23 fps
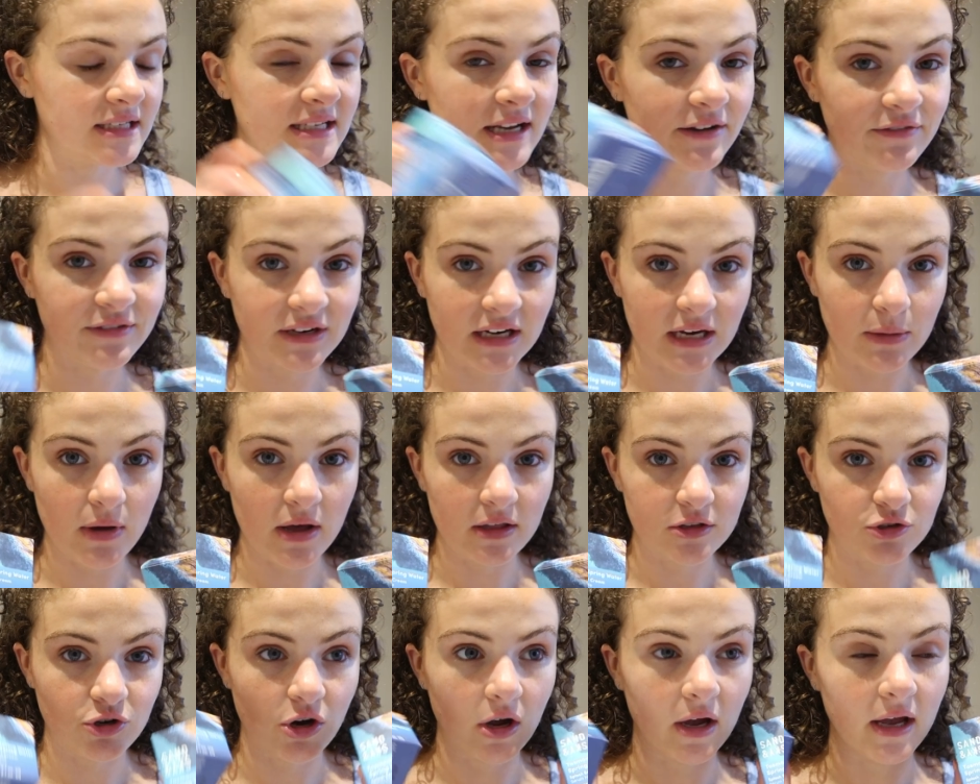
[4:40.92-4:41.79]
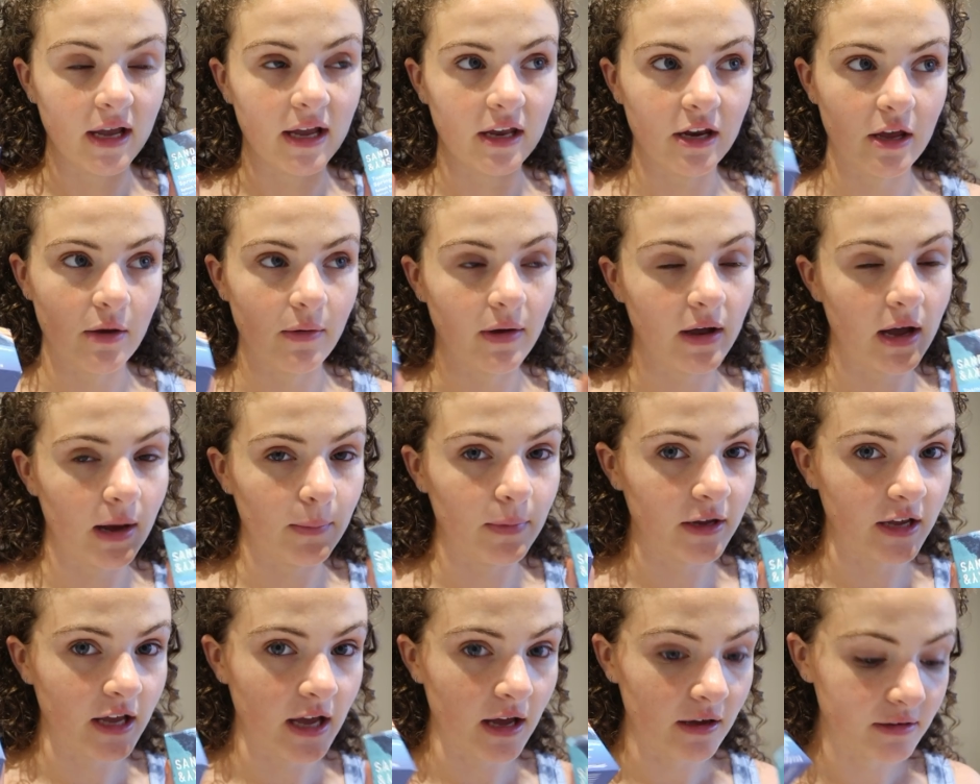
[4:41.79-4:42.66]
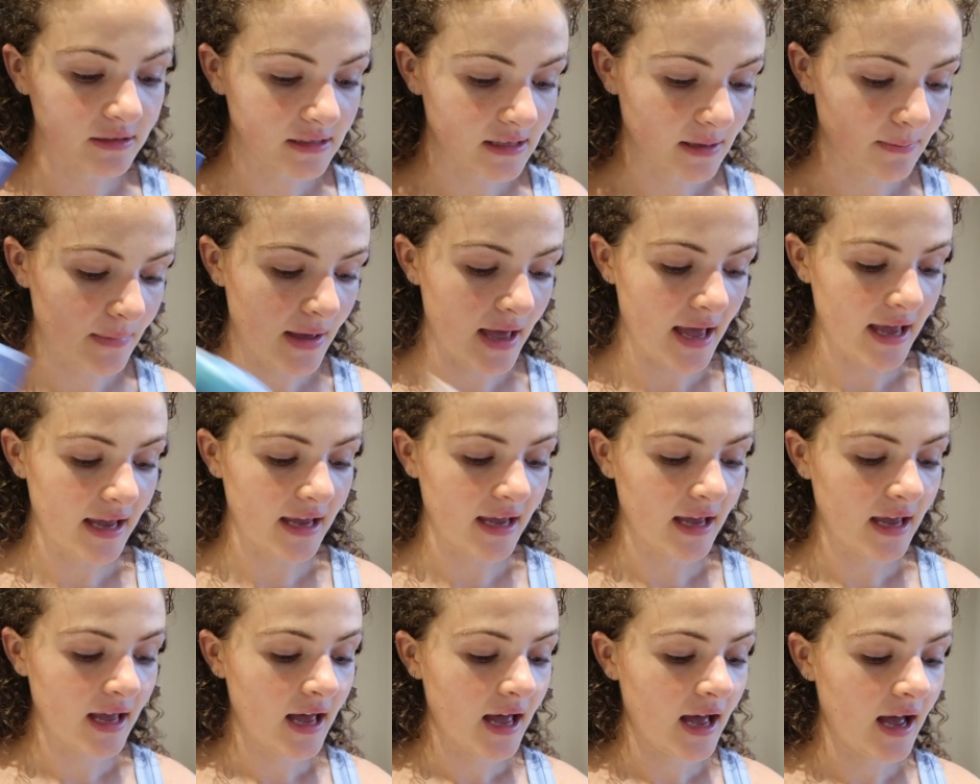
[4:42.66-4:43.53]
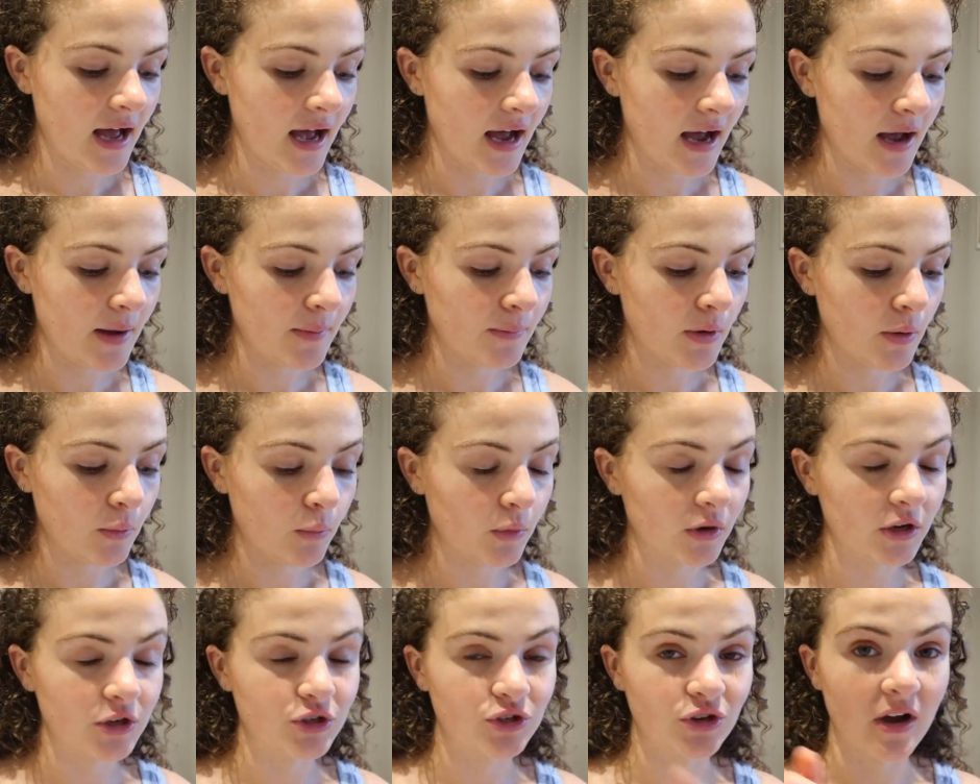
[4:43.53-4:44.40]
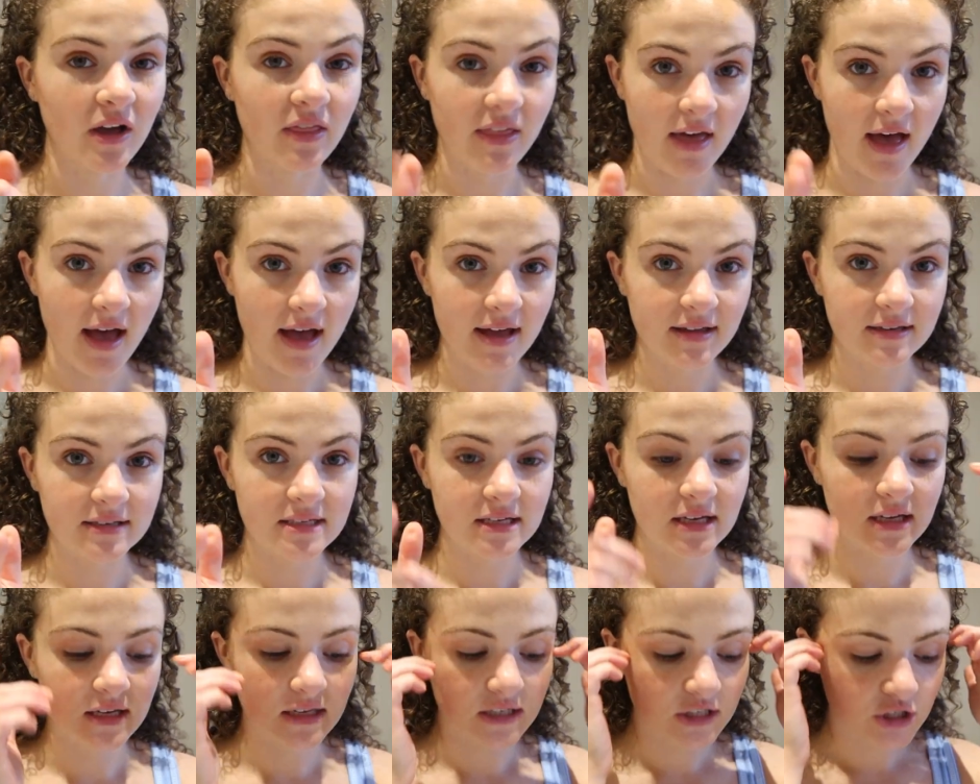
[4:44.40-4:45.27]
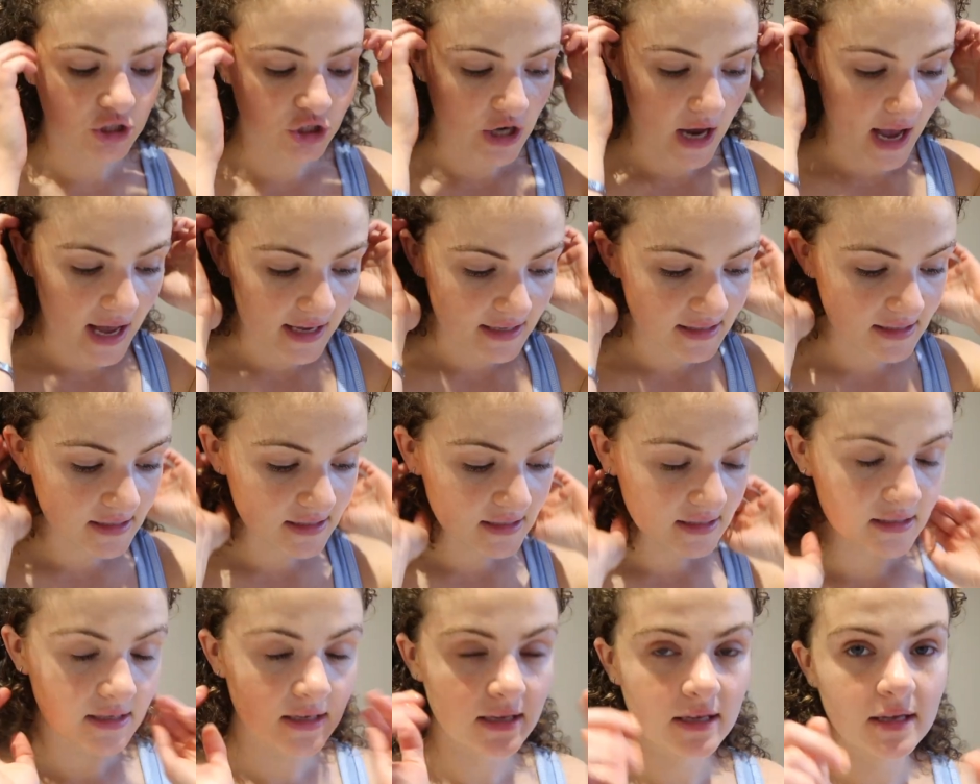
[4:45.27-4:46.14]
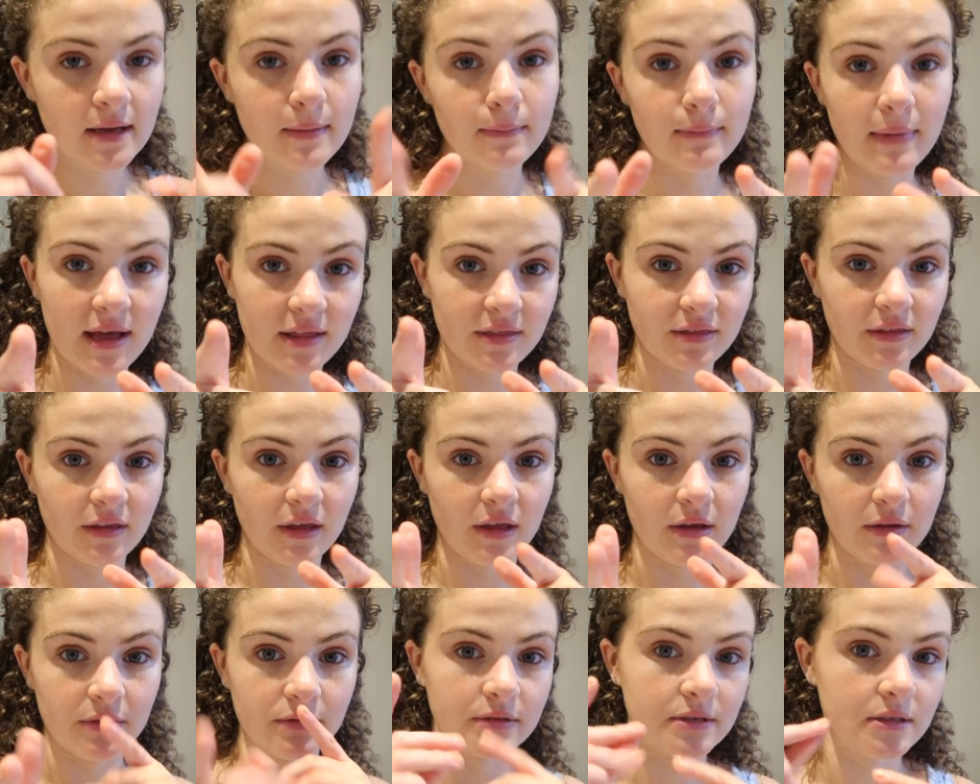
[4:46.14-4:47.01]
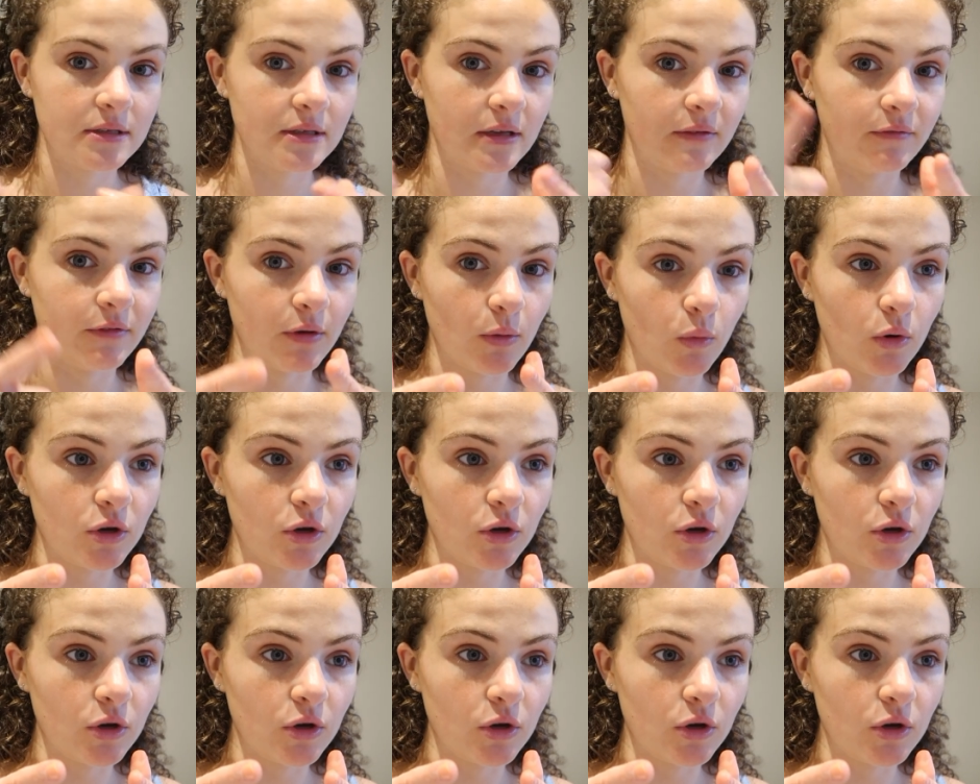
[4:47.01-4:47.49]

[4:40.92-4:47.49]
it's definitely worth trying. I know a couple of girls that may want to try that. Jess Matthews, if you're